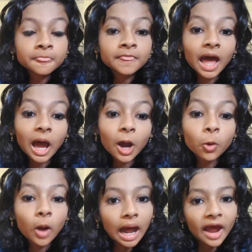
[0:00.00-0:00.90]

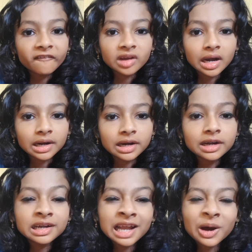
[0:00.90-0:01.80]
Now I wear
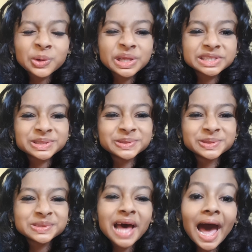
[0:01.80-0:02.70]
it. Now let's go
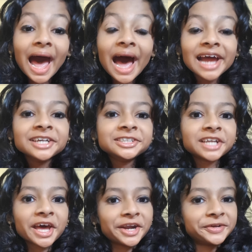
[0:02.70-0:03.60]
to the
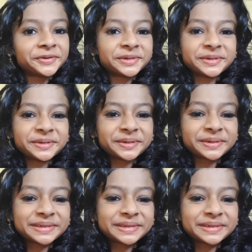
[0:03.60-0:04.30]
eyeshadow.